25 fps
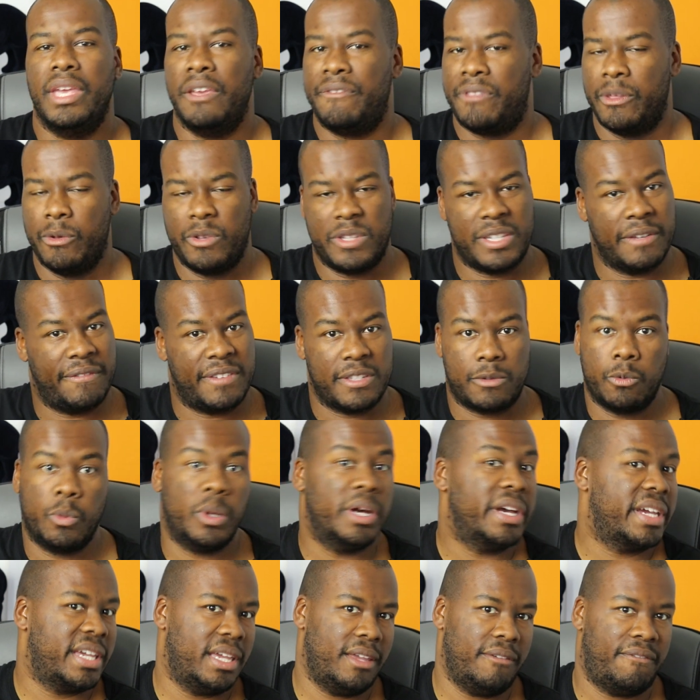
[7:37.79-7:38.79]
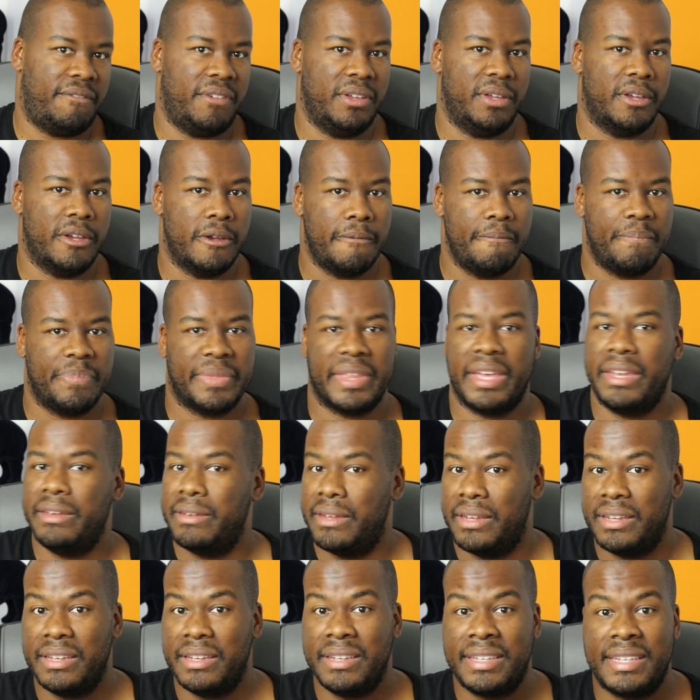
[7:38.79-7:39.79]
if, it, if it's working for you,
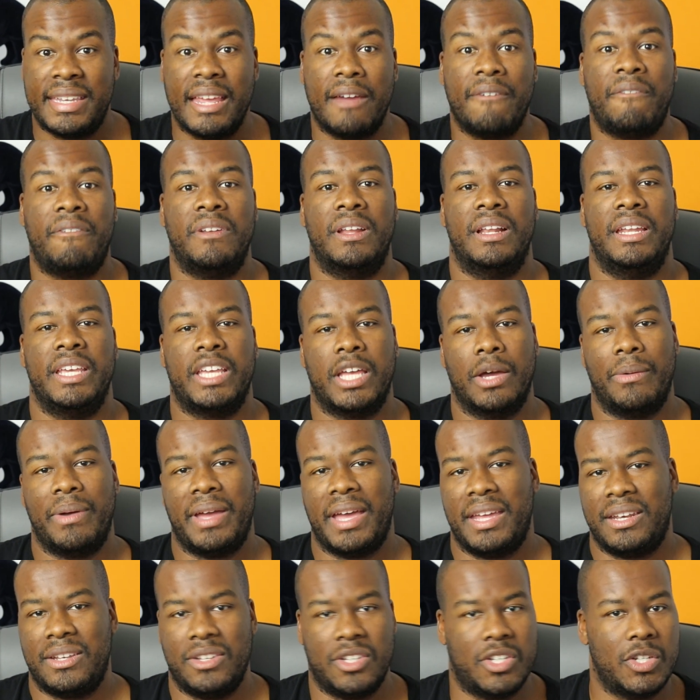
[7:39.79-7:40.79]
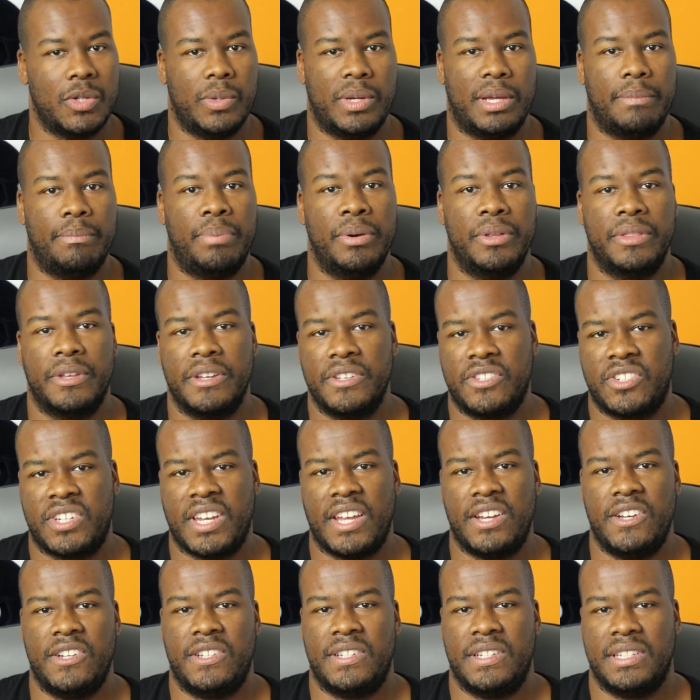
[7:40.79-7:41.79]
then definitely go ahead and do it. Put those
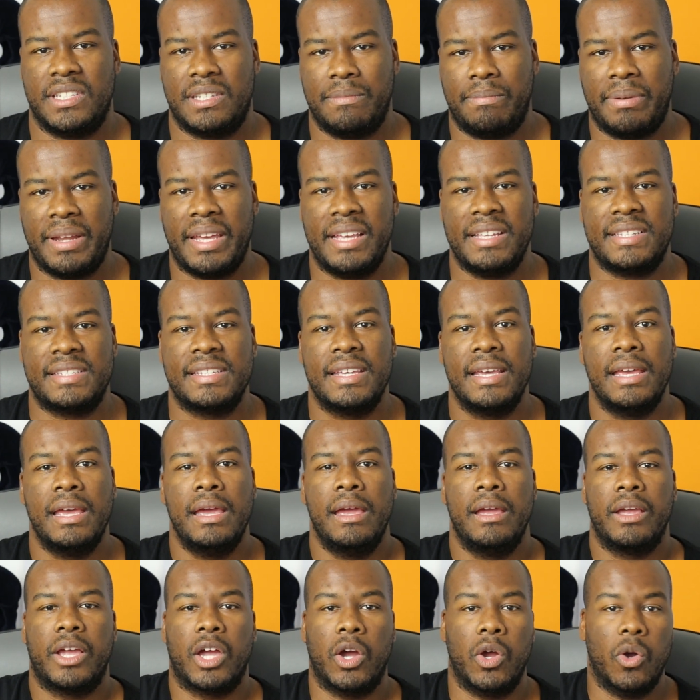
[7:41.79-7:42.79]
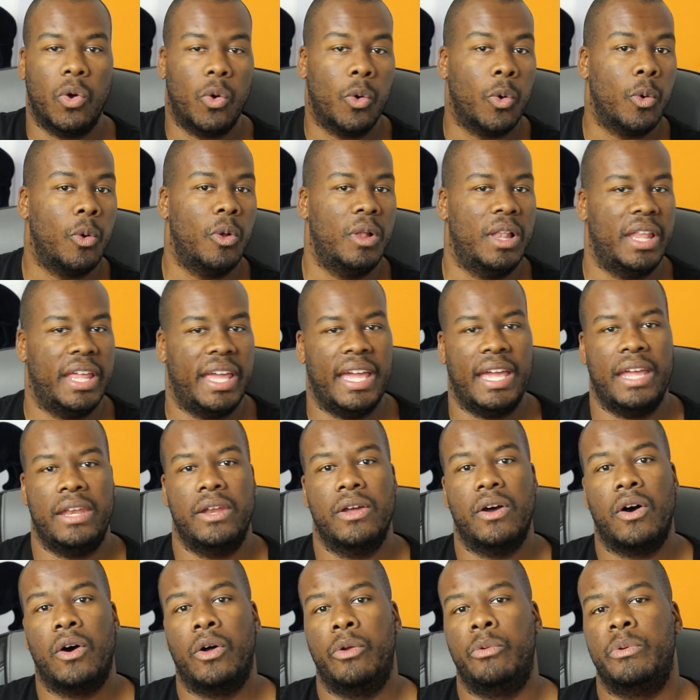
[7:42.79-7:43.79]
changes into place, go all
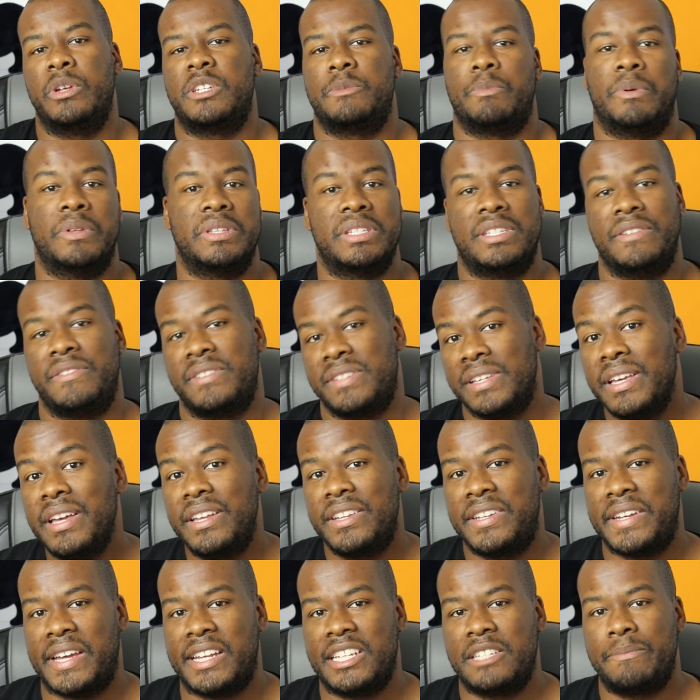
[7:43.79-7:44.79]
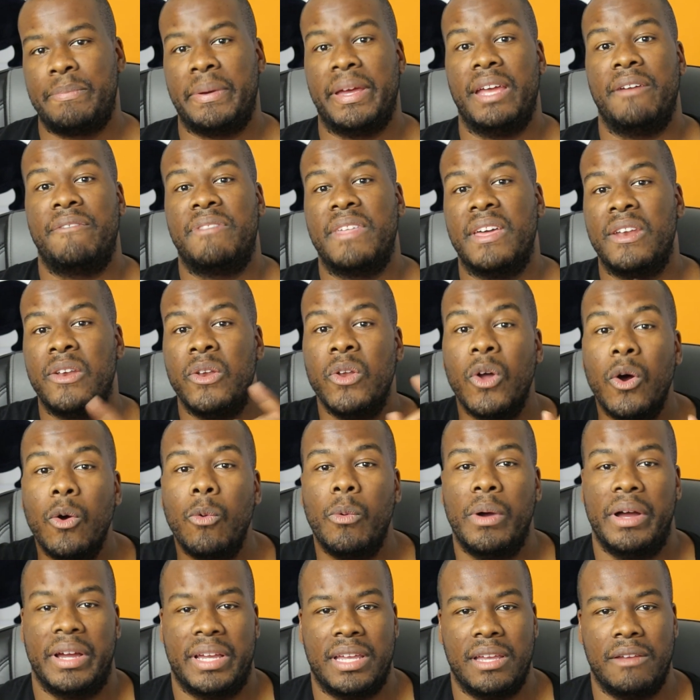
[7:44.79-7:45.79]
in on responsive search ads. But if they're
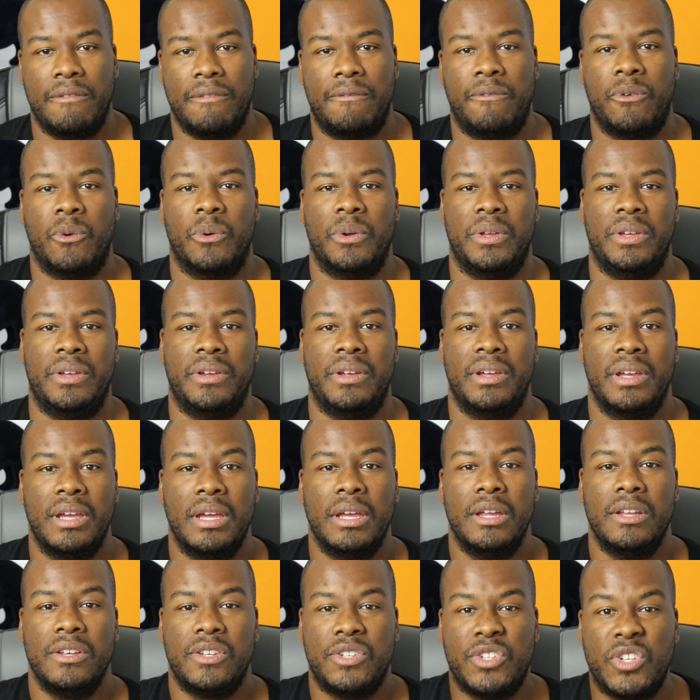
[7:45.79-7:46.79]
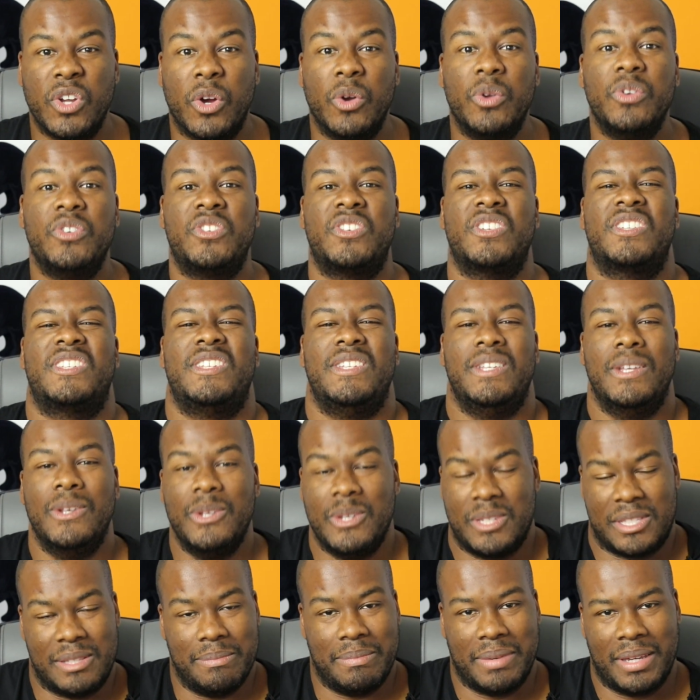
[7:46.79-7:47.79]
not working for you, don't just
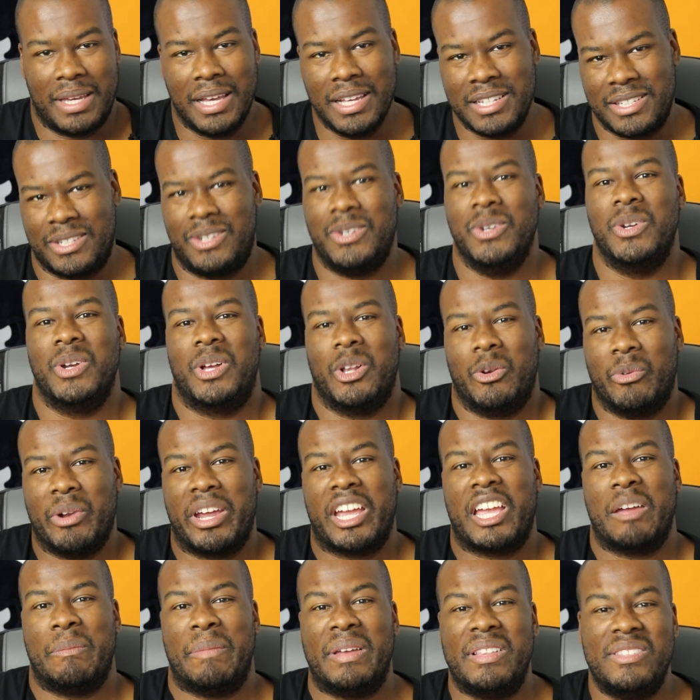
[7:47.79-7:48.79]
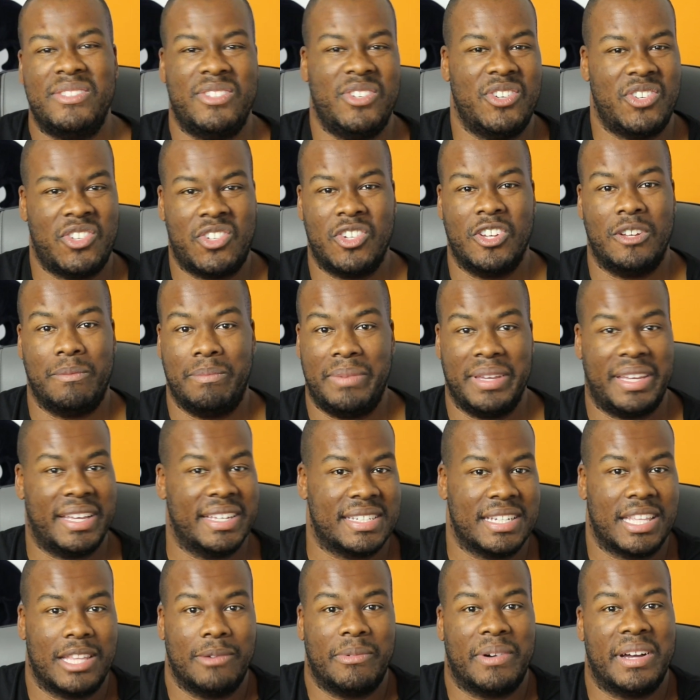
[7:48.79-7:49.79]
use them because Google recommends you should,
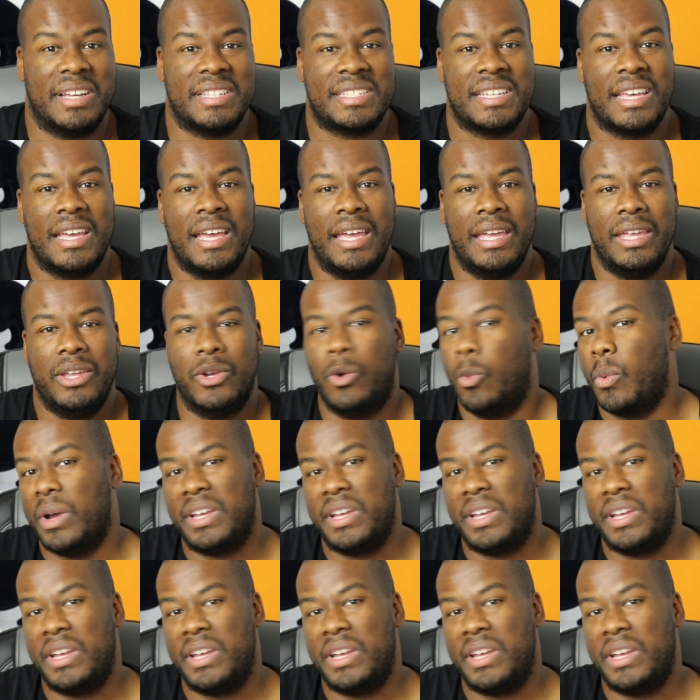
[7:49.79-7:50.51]
because otherwise you're